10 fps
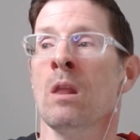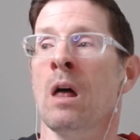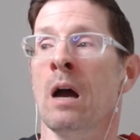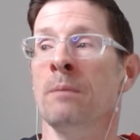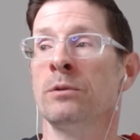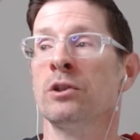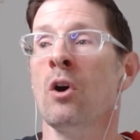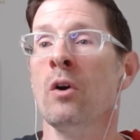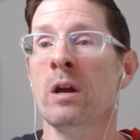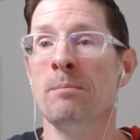I'm
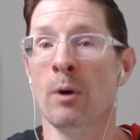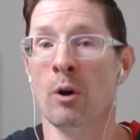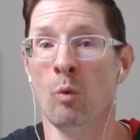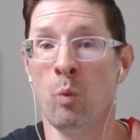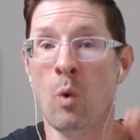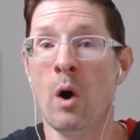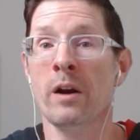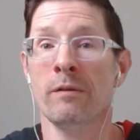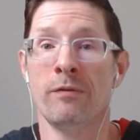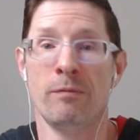sorry, but one
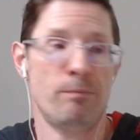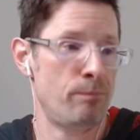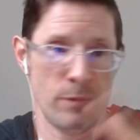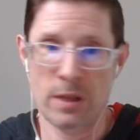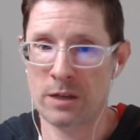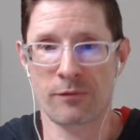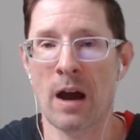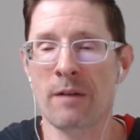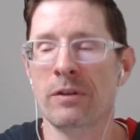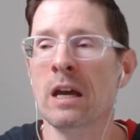of these
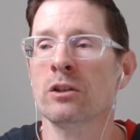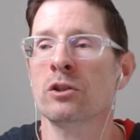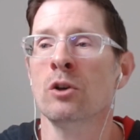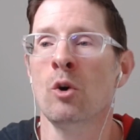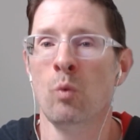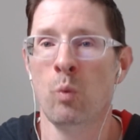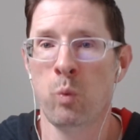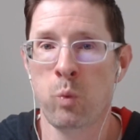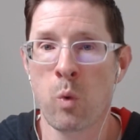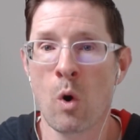5 things
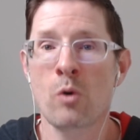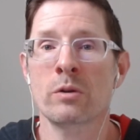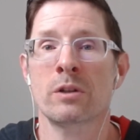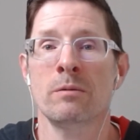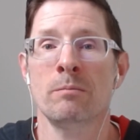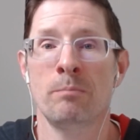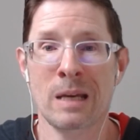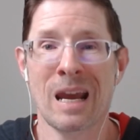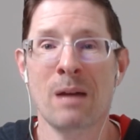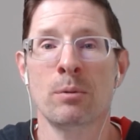won't
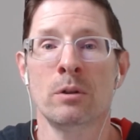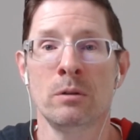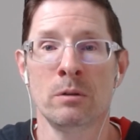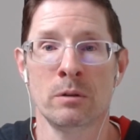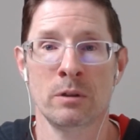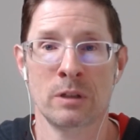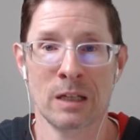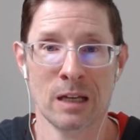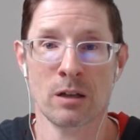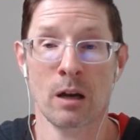be able to
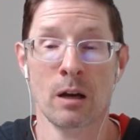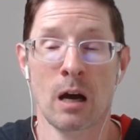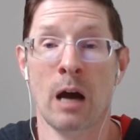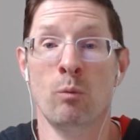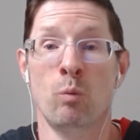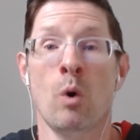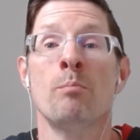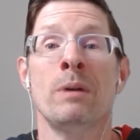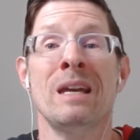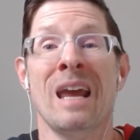get done. I
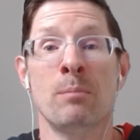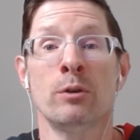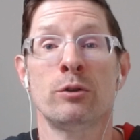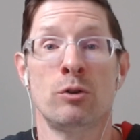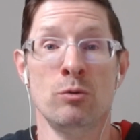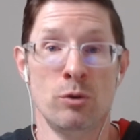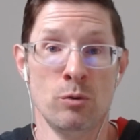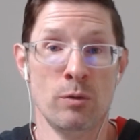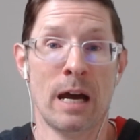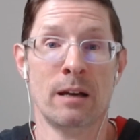won't be able to
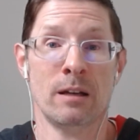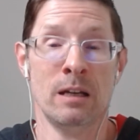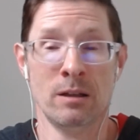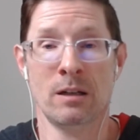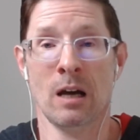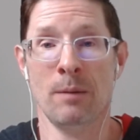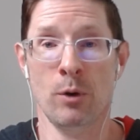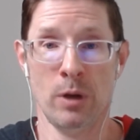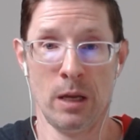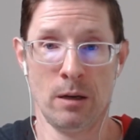do that in the time you
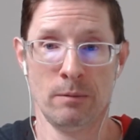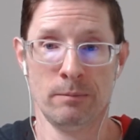need.